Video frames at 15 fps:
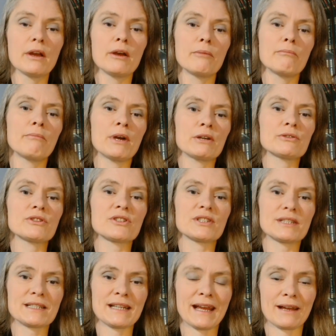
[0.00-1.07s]
Most
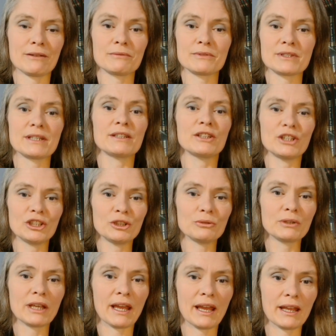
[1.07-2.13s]
towns in the
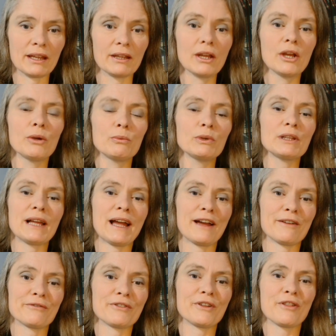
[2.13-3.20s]
UK will
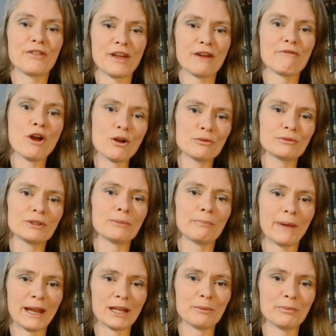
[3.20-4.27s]
have their own
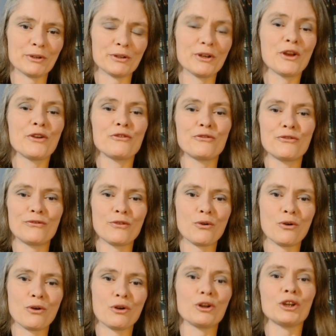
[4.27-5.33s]
paper
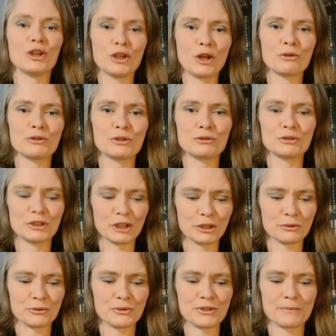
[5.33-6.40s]
for local
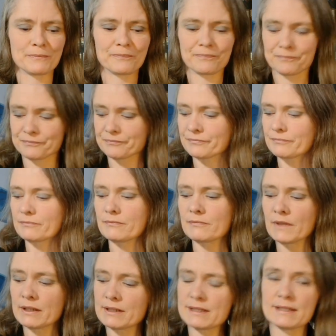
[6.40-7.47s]
news.
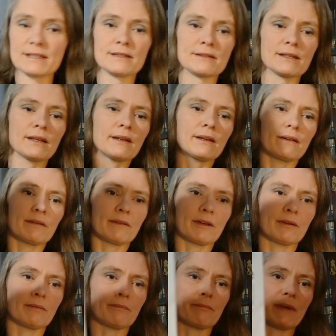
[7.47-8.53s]
This is
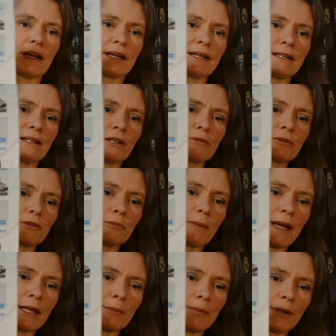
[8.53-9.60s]
my local
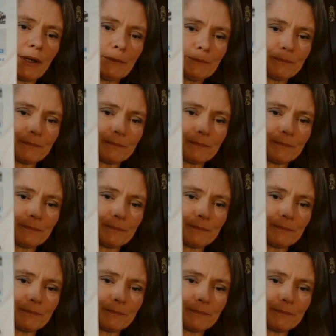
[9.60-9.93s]
paper.